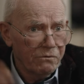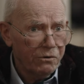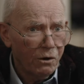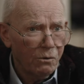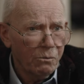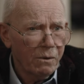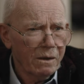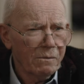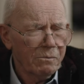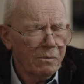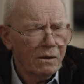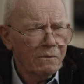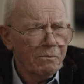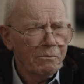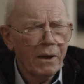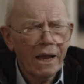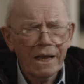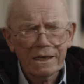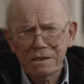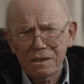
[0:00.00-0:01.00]
and throw away, but
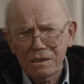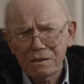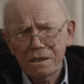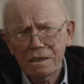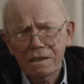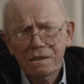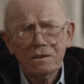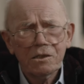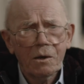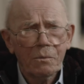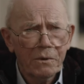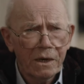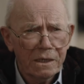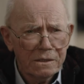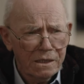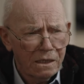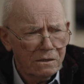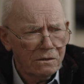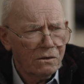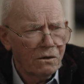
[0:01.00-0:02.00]
penciled in the top
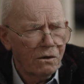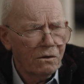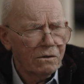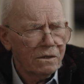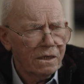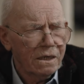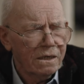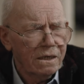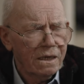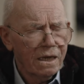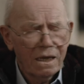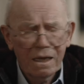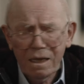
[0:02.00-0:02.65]
right-hand corner.